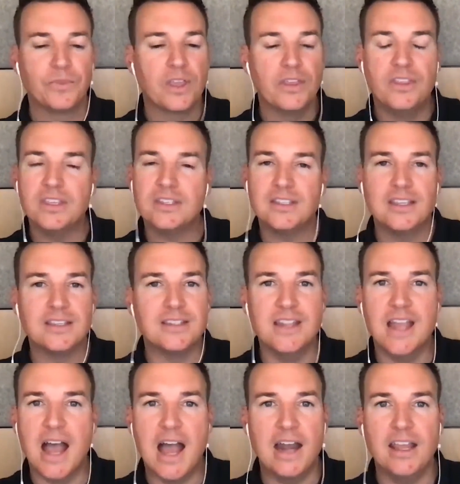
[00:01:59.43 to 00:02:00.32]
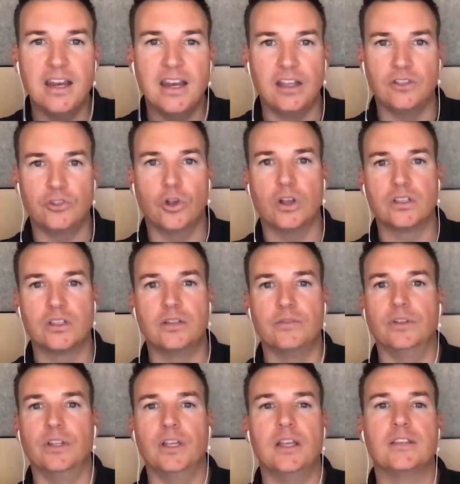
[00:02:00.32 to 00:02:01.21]
this is not an exhaustive
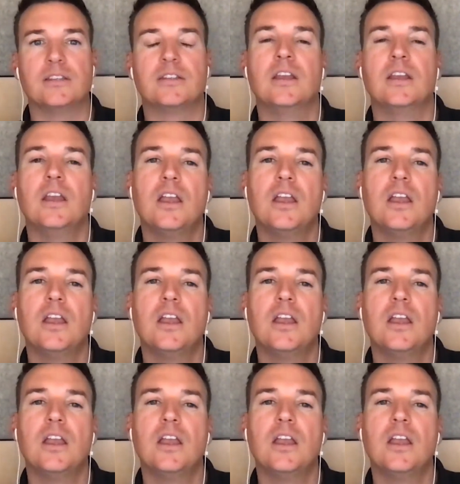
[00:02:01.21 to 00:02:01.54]
list.